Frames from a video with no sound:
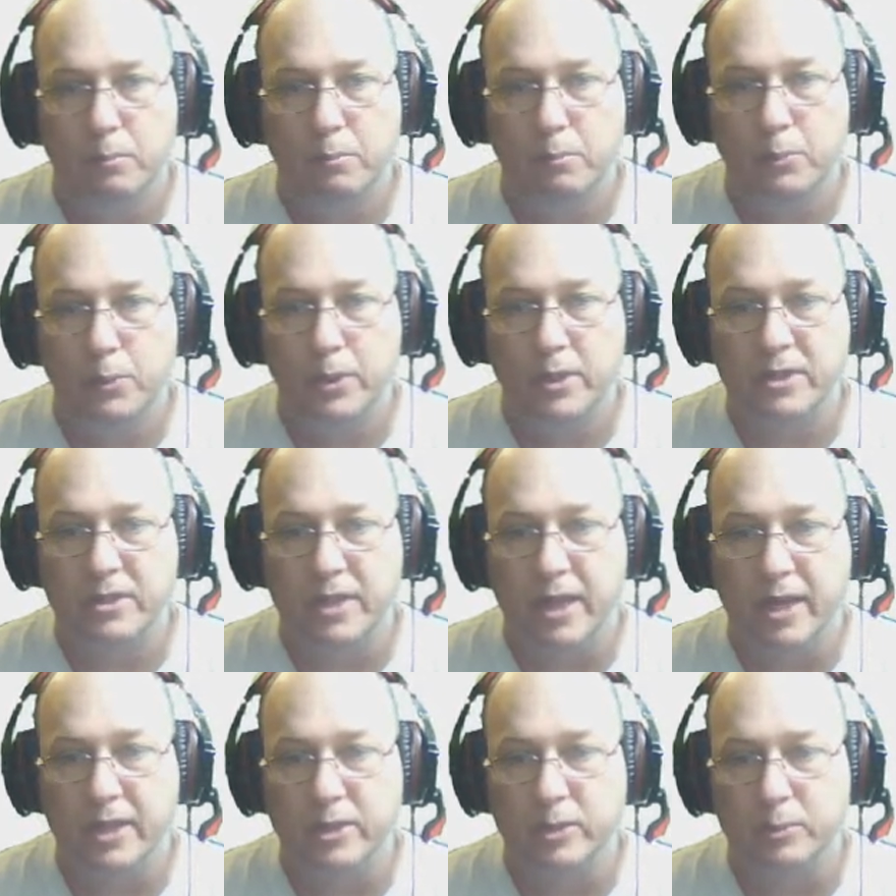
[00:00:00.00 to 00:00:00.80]
Pretty
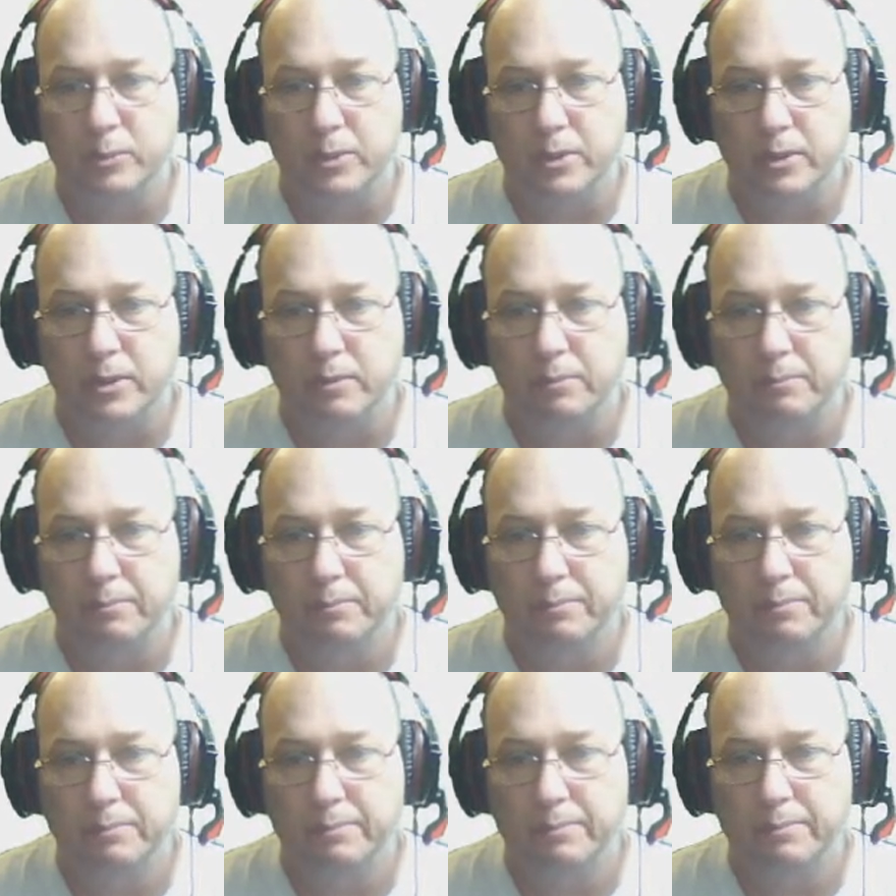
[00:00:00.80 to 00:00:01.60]
sizable
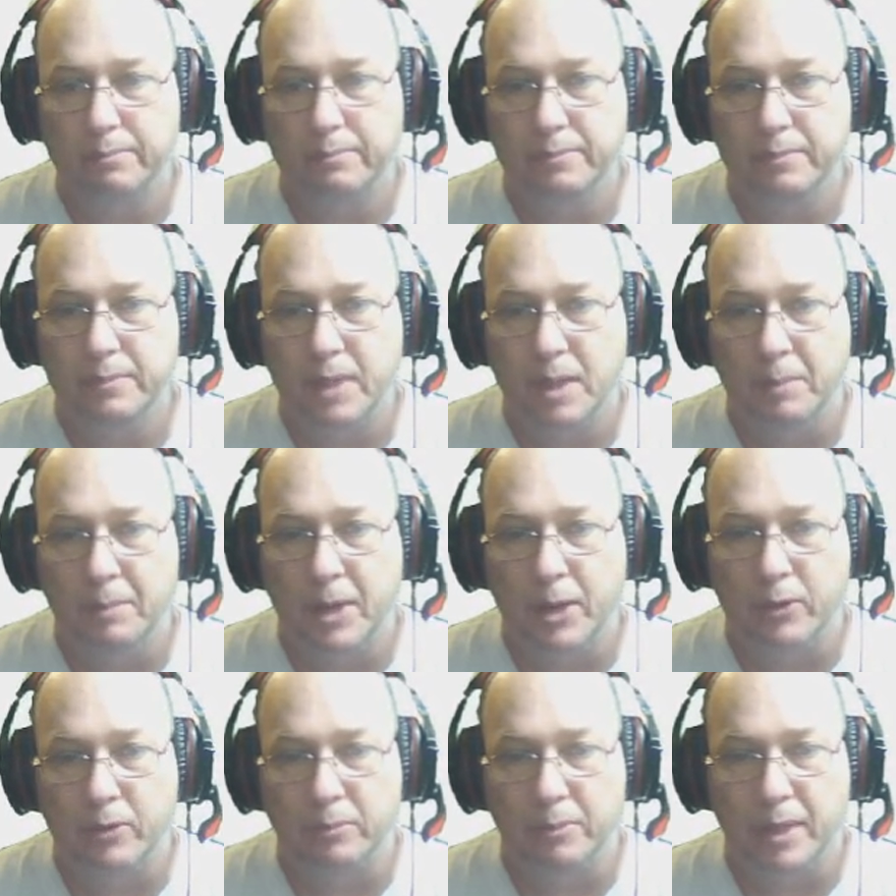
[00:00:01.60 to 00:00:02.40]

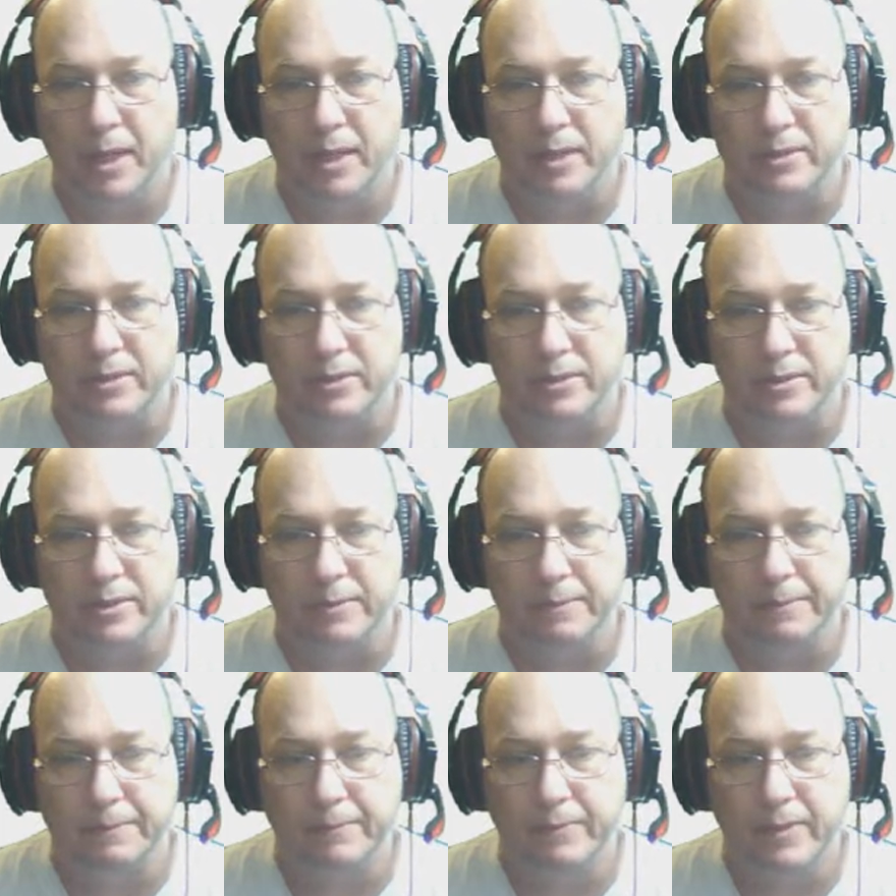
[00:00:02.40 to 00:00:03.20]
amount of boxes.
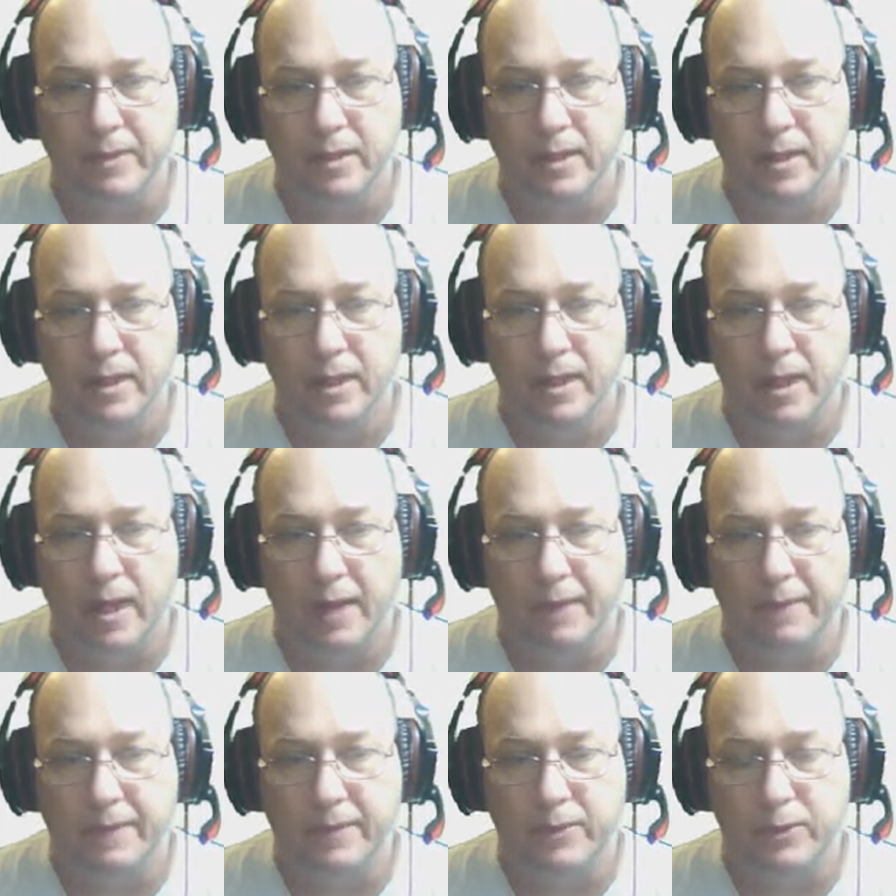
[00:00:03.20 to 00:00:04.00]

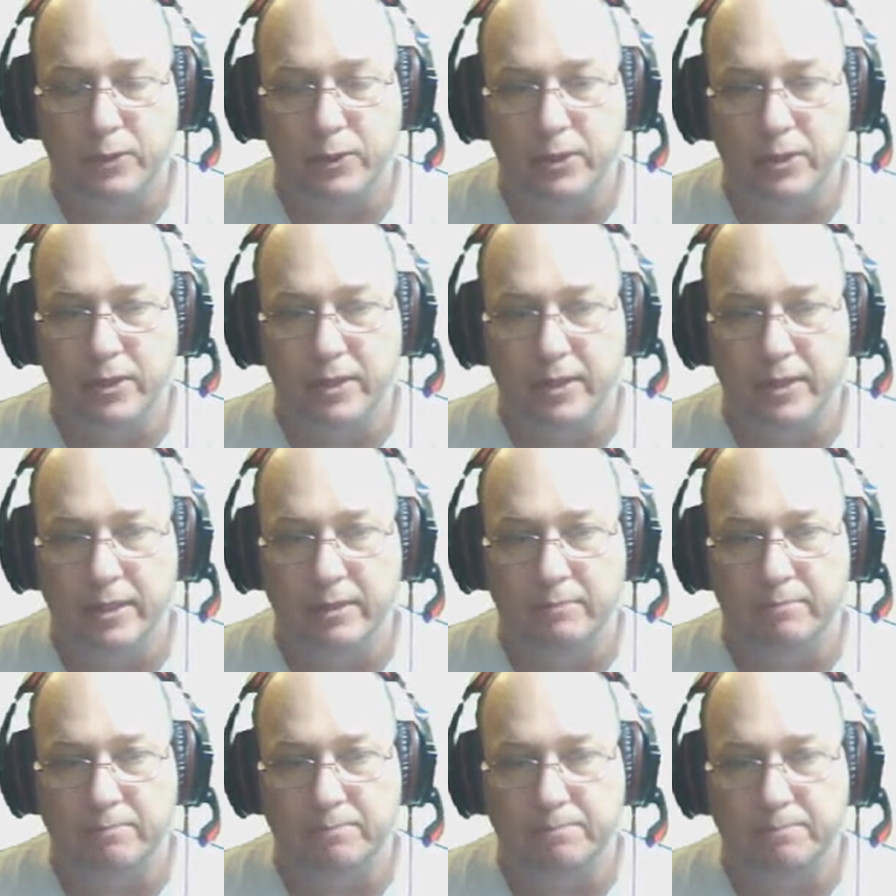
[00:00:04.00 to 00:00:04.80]
I think they're going to need
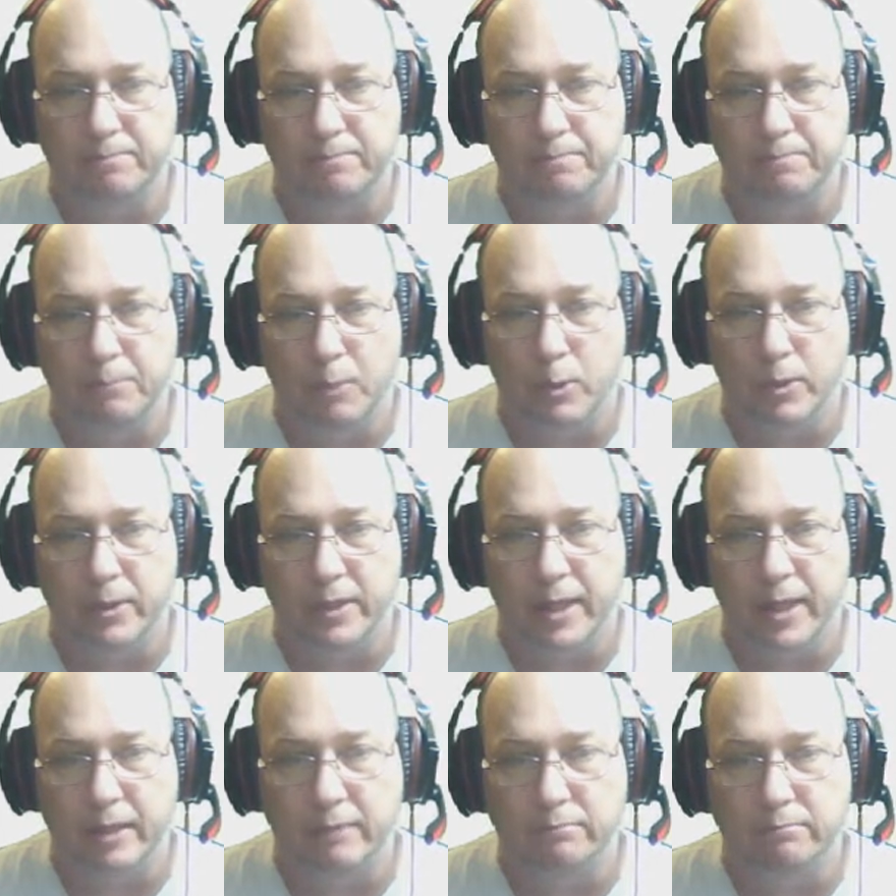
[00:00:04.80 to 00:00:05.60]
more than
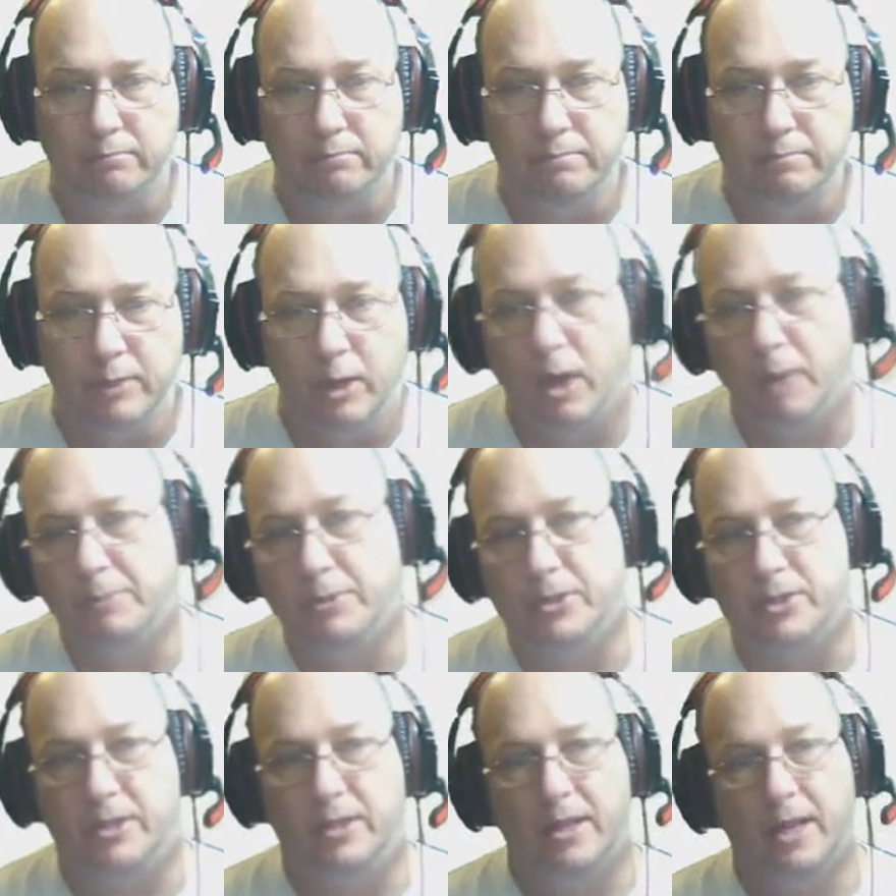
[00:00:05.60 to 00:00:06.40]
that. No, I'm
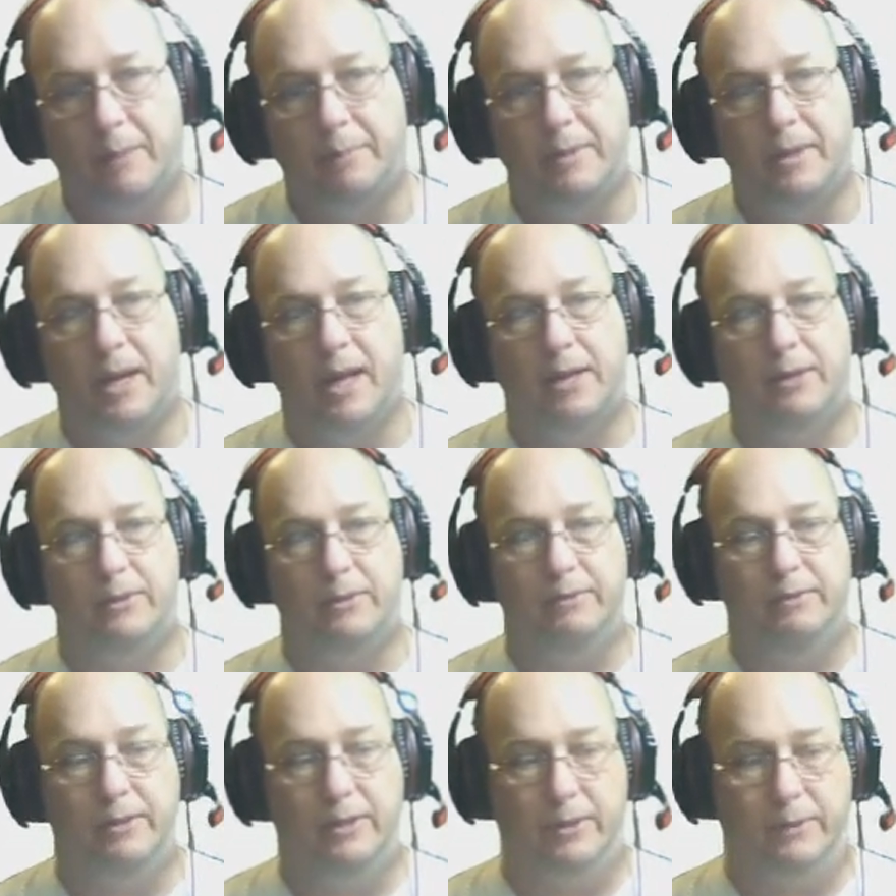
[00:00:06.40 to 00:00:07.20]
just kidding. I mean, I don't
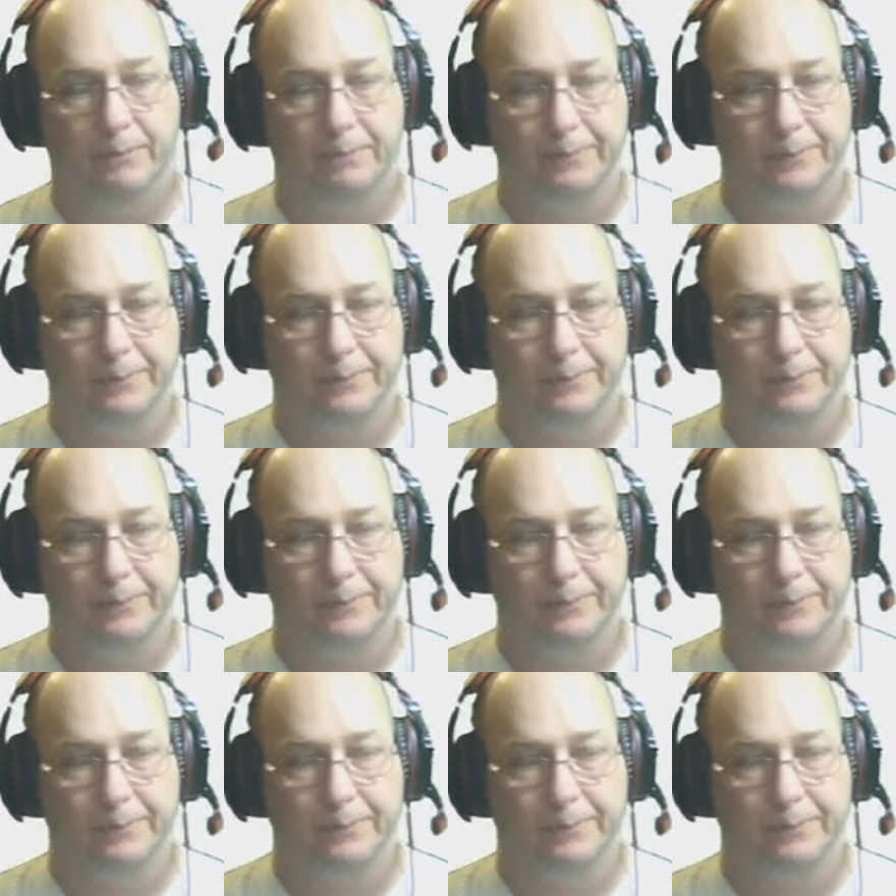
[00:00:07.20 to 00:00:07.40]
even know.